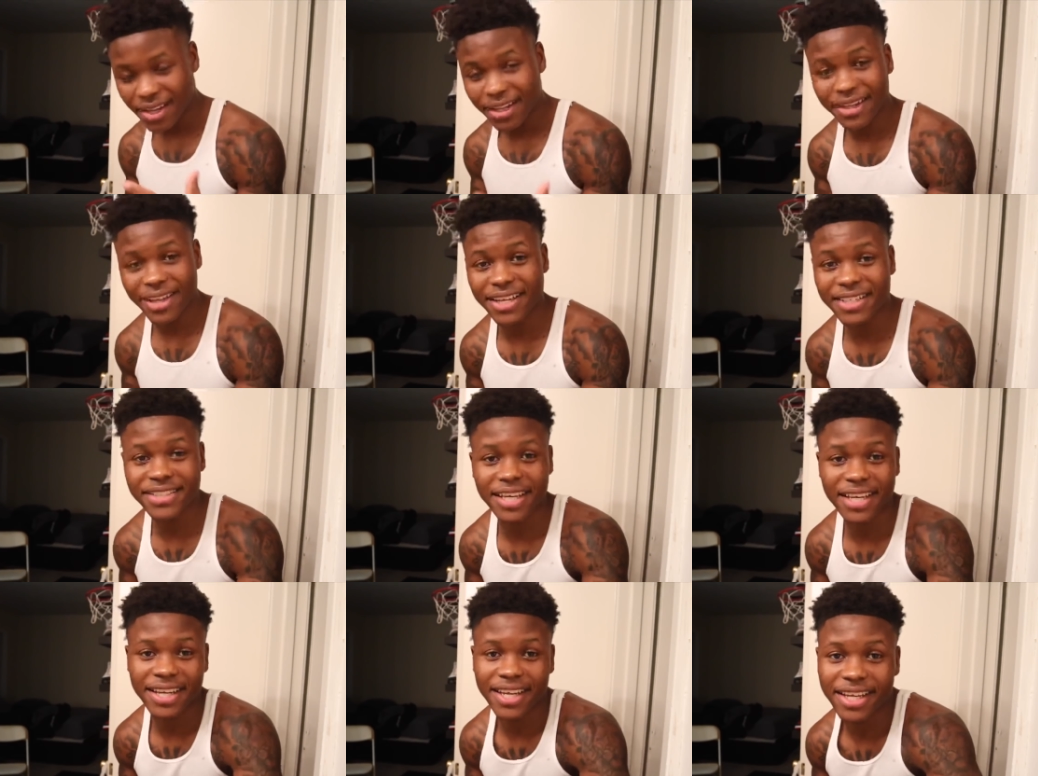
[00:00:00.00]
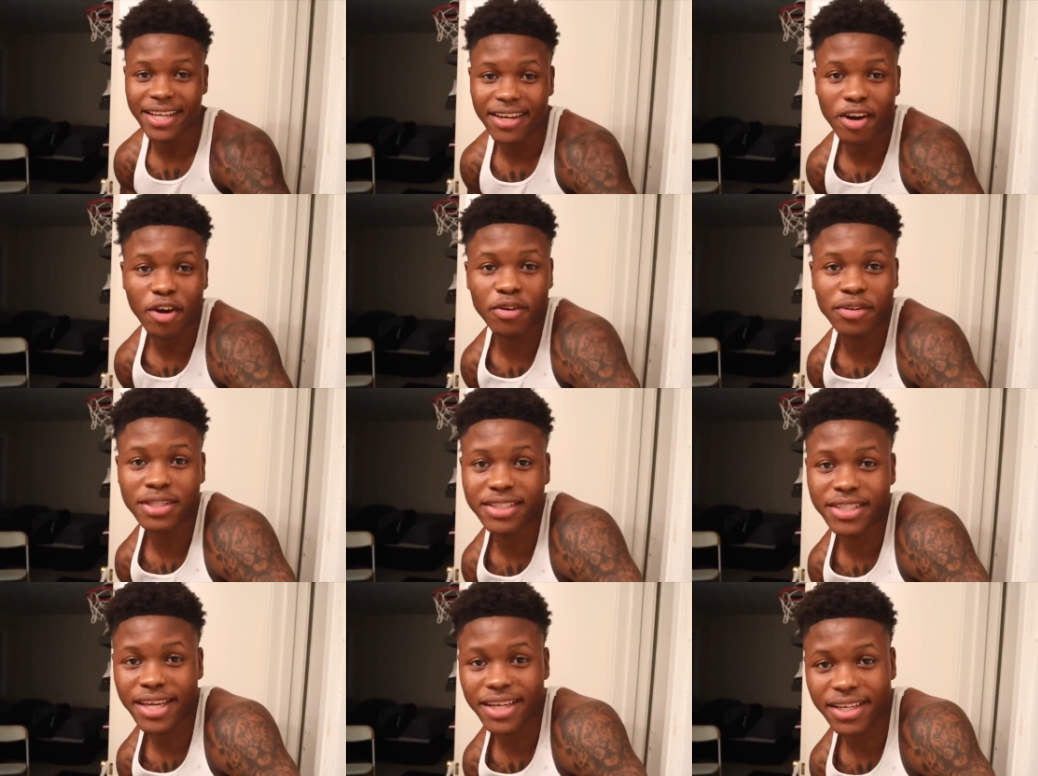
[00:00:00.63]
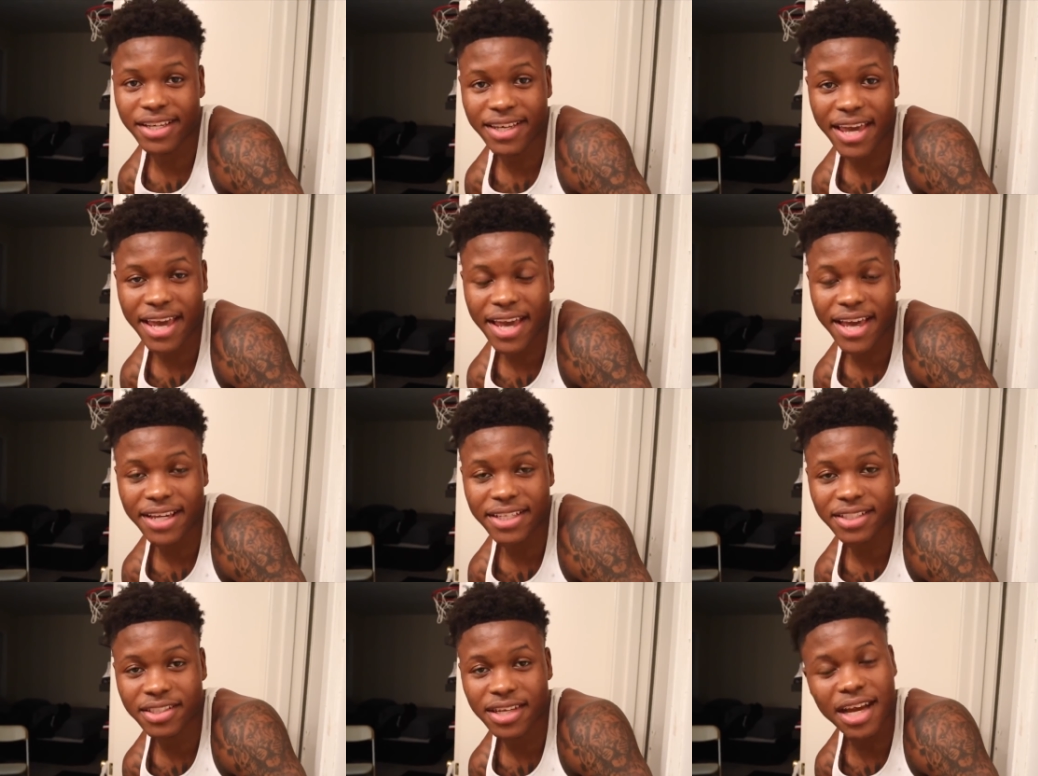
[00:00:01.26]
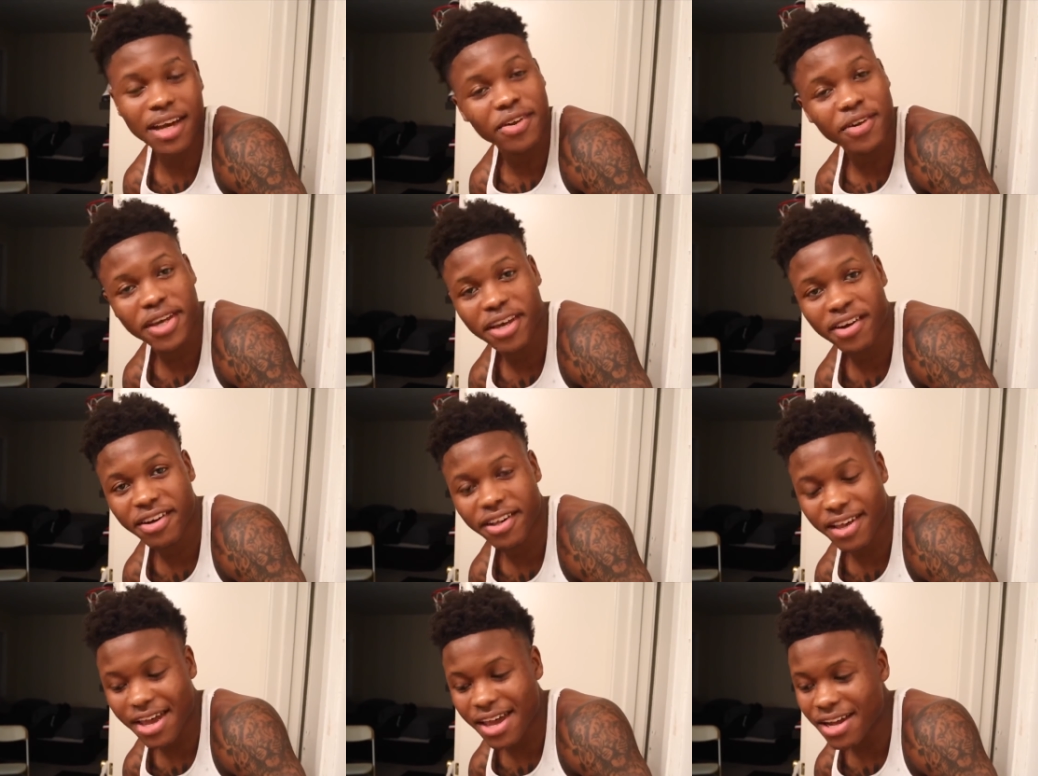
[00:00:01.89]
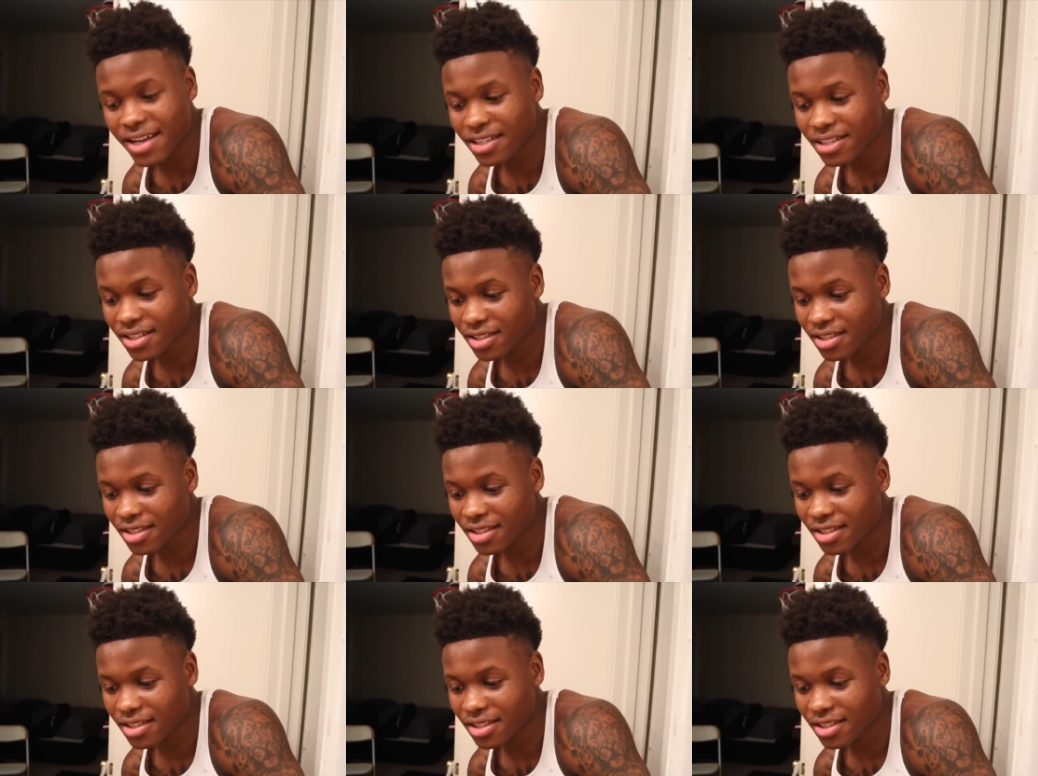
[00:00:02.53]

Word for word: They said they only taking cash. I don't carry cash.